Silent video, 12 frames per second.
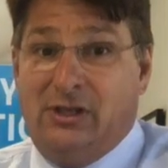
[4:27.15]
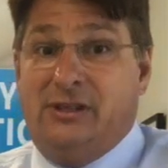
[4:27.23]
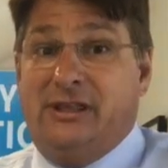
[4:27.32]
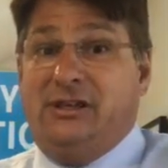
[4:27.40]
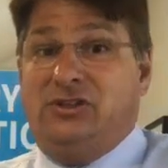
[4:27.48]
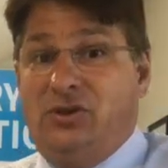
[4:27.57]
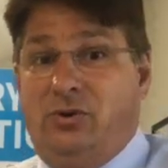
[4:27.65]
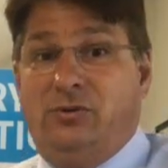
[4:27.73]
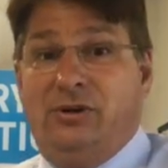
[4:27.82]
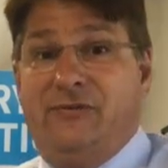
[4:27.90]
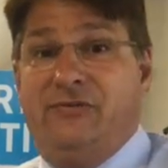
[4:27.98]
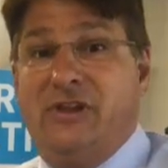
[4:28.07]
They don't,
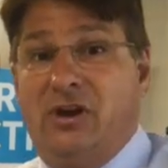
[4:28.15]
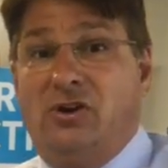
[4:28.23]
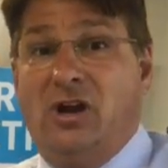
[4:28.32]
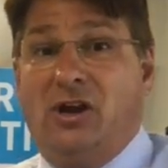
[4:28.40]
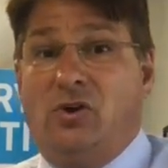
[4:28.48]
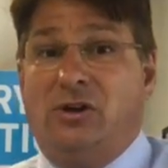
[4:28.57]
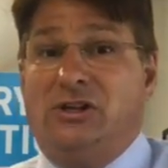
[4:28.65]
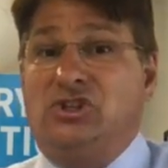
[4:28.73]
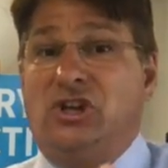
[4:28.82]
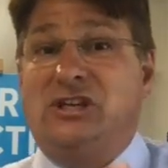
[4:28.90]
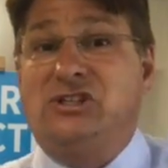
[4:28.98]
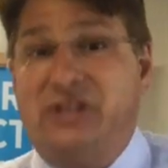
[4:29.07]
if they're not going to
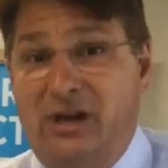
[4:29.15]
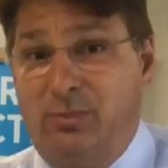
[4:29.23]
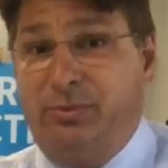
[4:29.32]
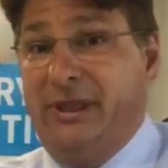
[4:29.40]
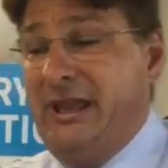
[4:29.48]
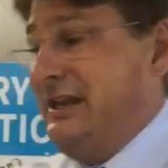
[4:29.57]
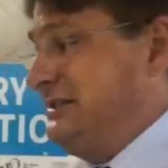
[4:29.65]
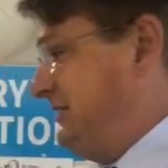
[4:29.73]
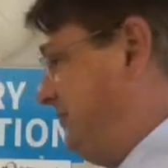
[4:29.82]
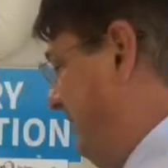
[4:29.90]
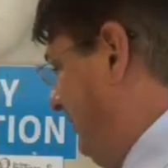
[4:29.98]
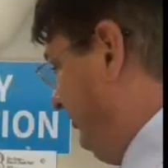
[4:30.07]
change their plans
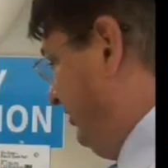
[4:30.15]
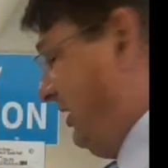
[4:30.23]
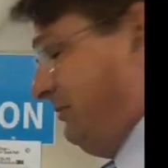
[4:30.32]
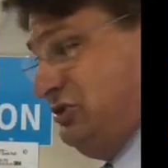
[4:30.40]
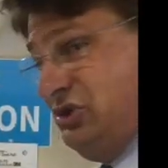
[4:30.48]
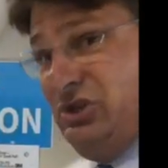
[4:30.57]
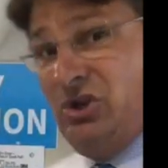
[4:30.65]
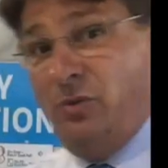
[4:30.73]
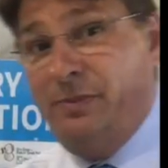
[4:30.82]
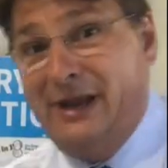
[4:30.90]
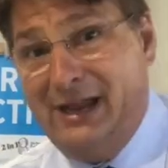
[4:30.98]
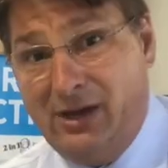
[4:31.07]
to be able to come to the
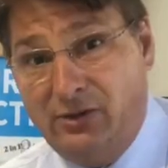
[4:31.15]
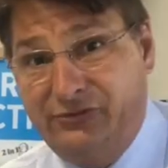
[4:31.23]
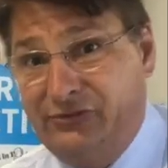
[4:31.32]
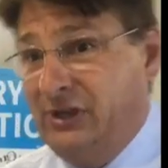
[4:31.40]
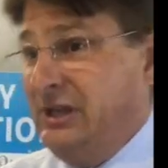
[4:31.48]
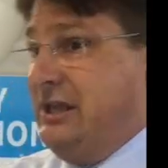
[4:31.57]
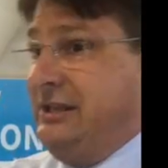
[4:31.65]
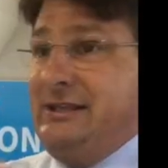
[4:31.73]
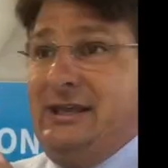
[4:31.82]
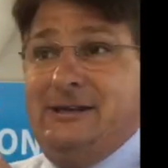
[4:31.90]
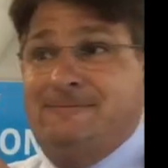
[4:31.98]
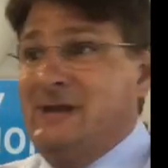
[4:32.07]
open house,
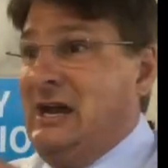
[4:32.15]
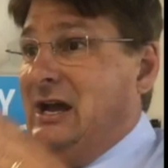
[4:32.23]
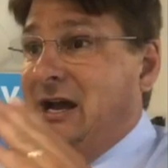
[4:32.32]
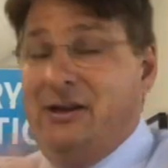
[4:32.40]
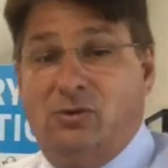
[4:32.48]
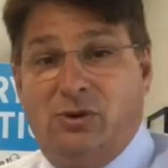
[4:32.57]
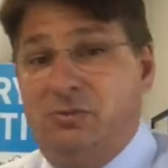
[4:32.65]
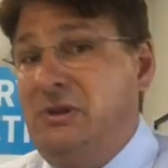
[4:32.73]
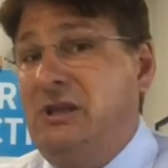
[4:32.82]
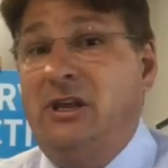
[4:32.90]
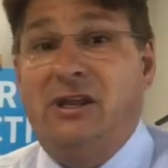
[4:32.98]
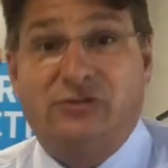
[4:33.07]
then I don't wanna
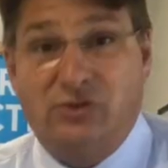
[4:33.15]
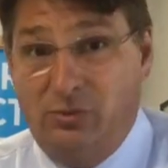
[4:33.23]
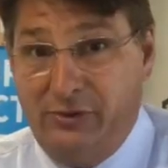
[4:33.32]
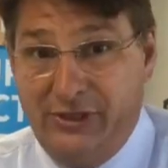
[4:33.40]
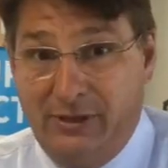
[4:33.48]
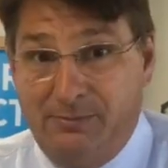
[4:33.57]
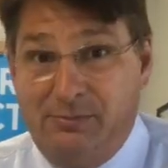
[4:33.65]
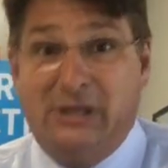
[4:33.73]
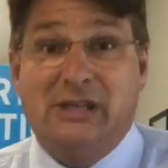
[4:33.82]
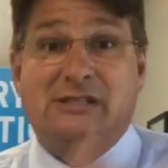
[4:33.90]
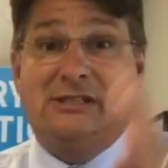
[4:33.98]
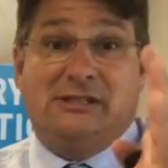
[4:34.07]
be in escrow with them
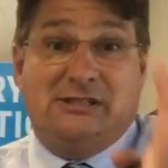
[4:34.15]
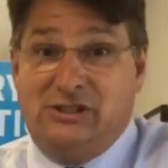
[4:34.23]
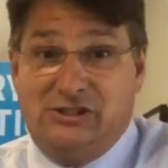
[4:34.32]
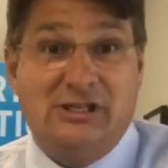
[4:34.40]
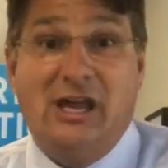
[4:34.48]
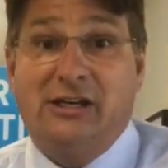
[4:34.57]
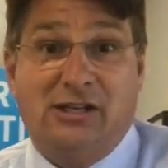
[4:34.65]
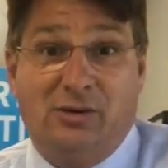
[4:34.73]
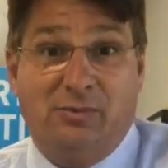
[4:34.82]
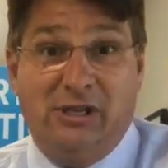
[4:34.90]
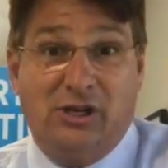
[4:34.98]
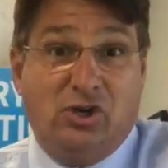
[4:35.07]
because it's just not gonna
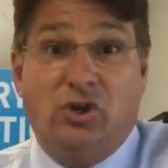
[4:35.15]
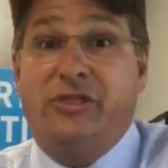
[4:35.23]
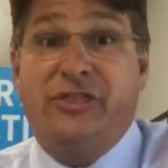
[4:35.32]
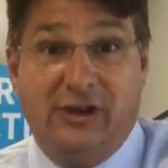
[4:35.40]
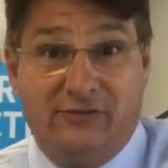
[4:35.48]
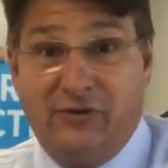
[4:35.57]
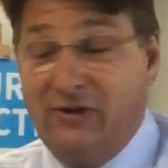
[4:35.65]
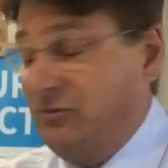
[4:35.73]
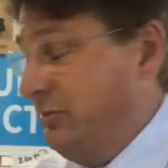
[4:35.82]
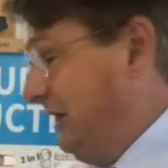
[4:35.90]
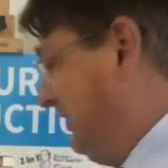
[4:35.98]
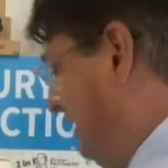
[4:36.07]
be a good thing for
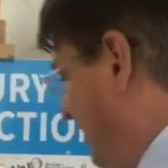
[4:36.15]
everybody.